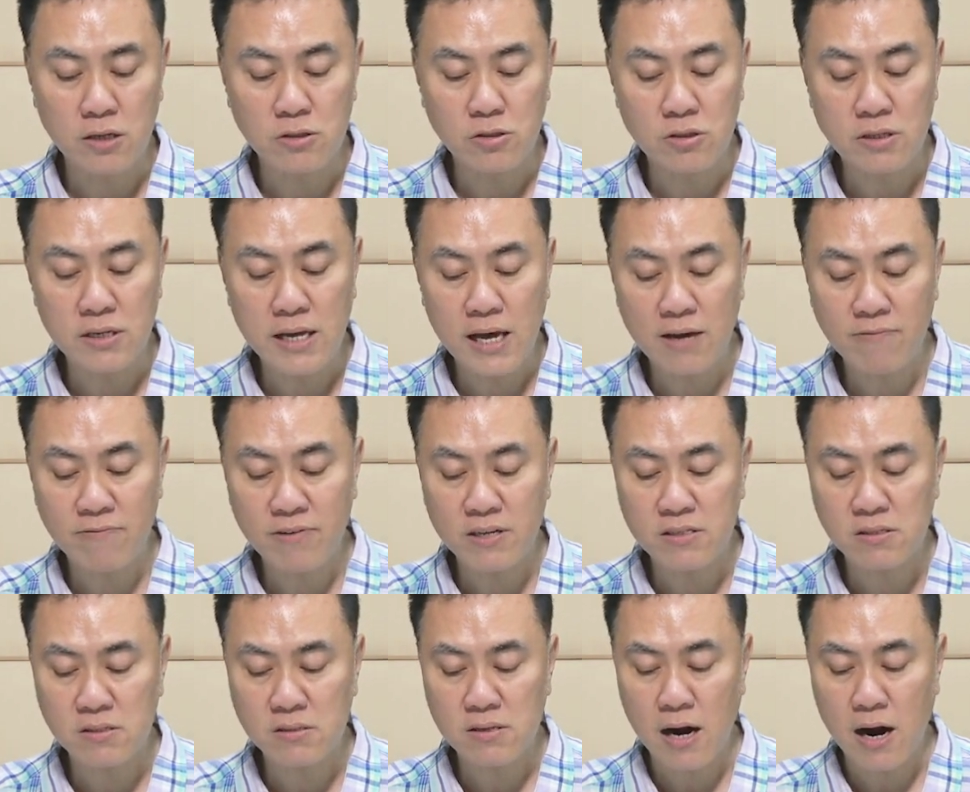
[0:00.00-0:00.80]
Today we
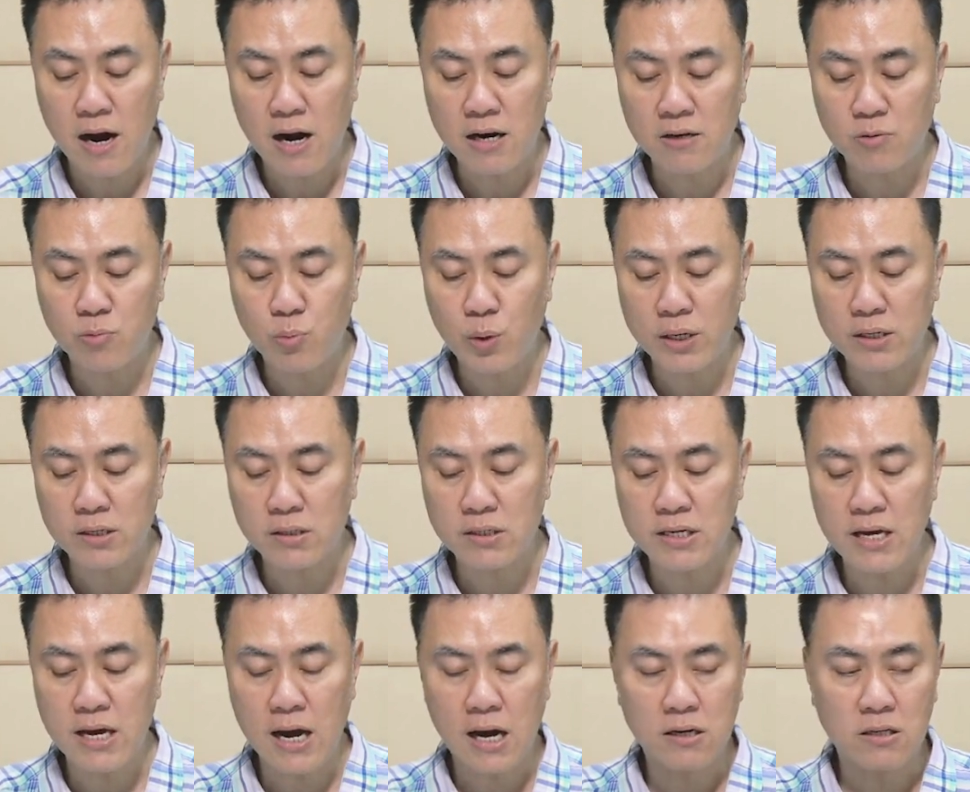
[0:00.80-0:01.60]
start with
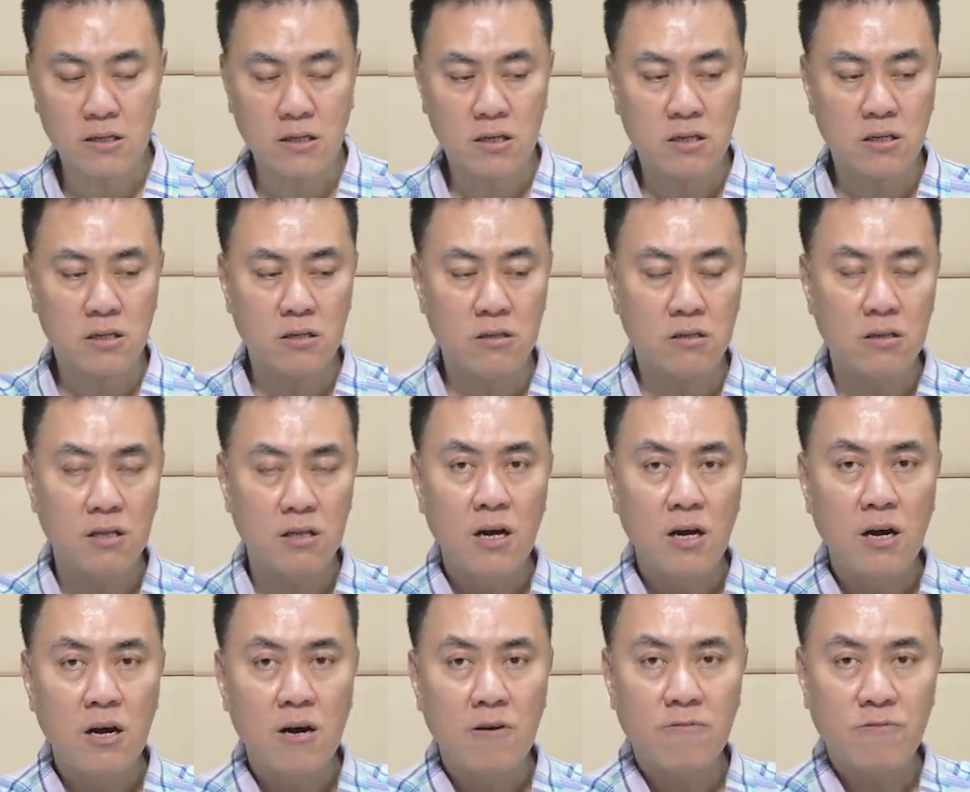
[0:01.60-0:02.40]
the article
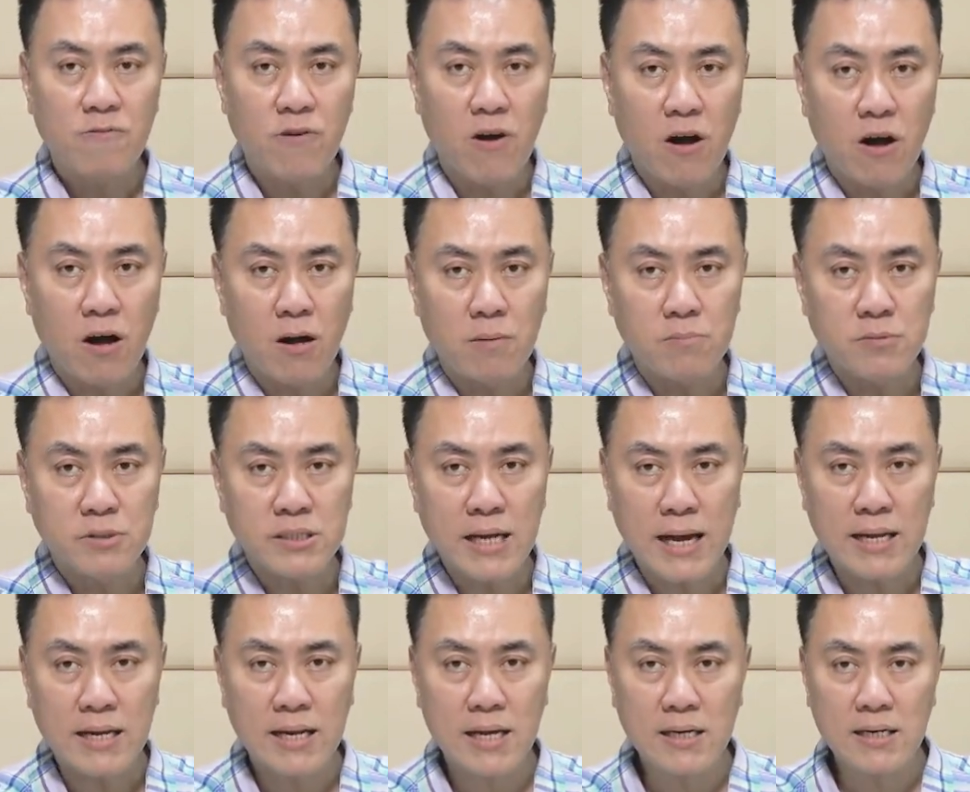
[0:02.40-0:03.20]
from
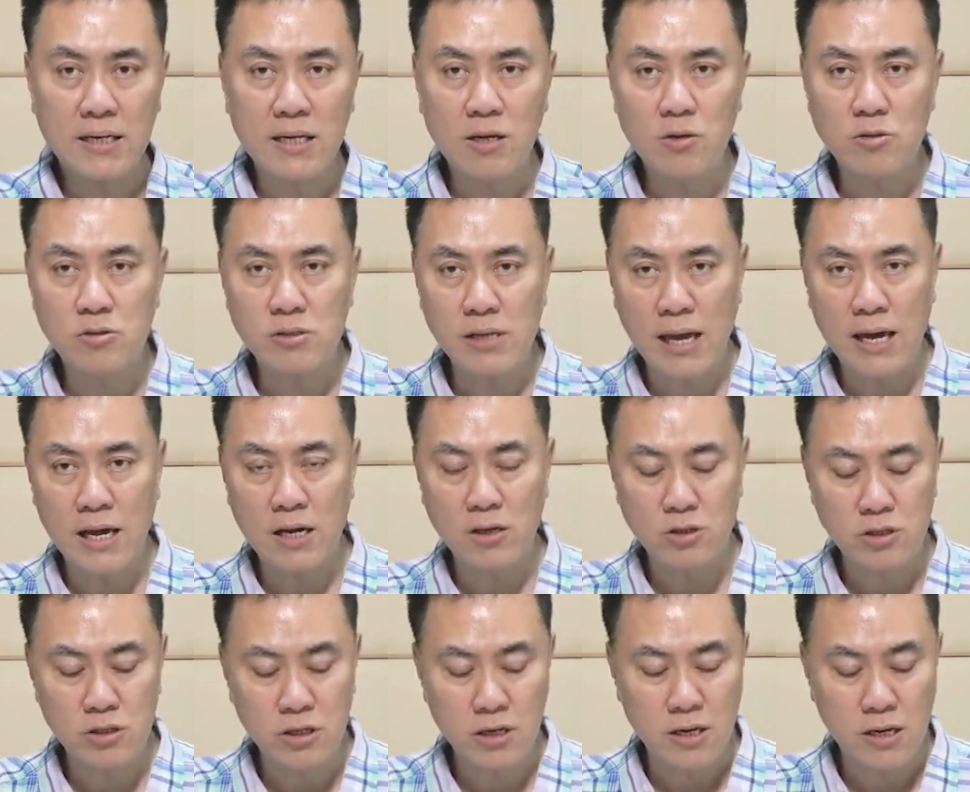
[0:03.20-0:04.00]
China News
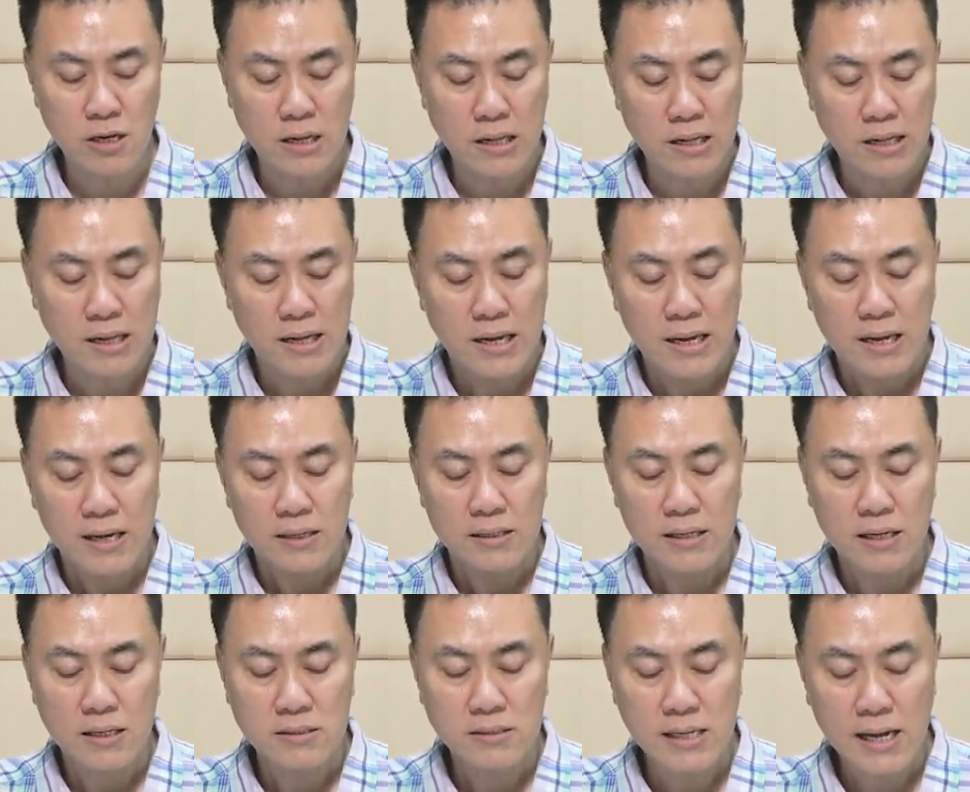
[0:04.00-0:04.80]

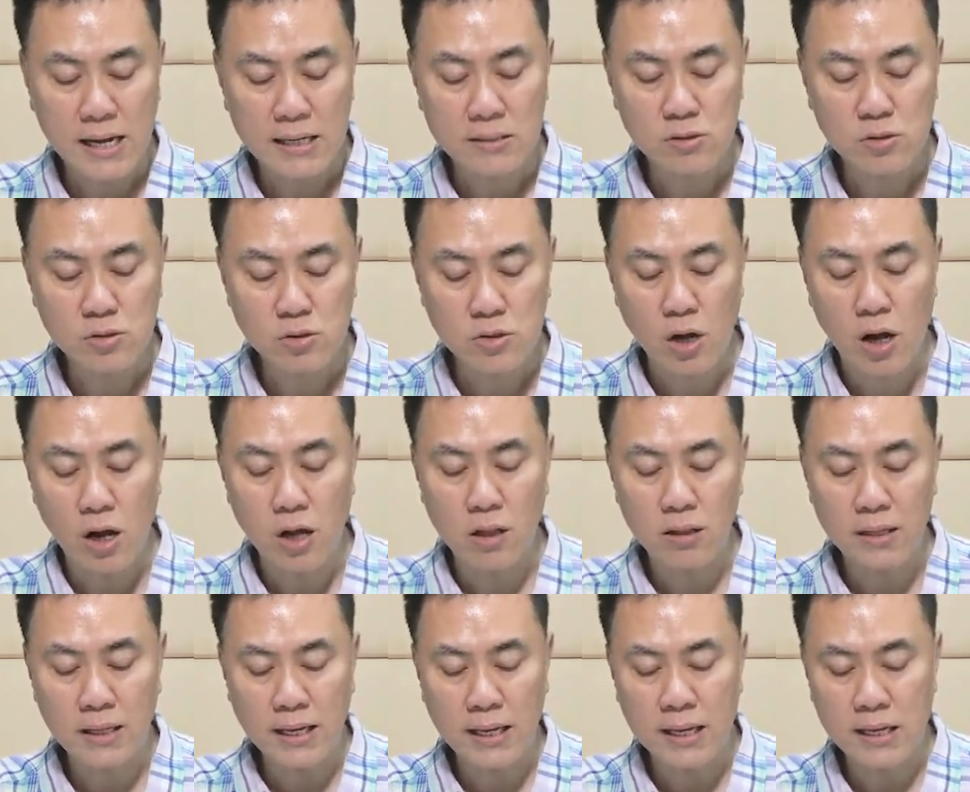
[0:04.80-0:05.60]
Asia.They say
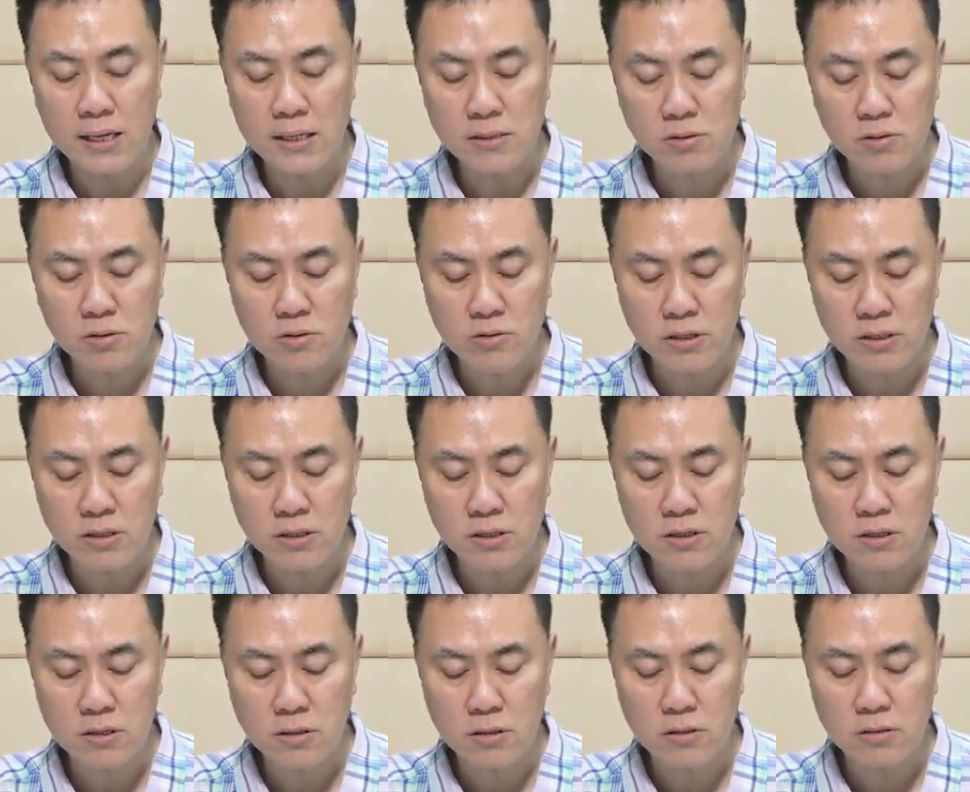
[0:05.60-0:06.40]
salt is
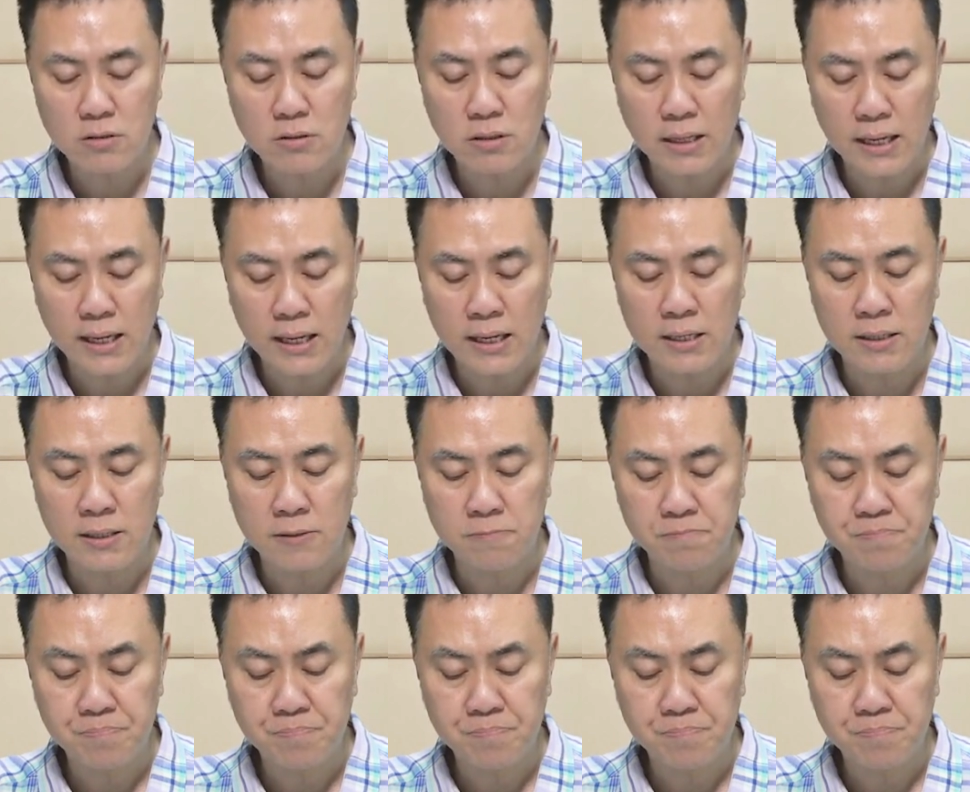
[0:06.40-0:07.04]
critical in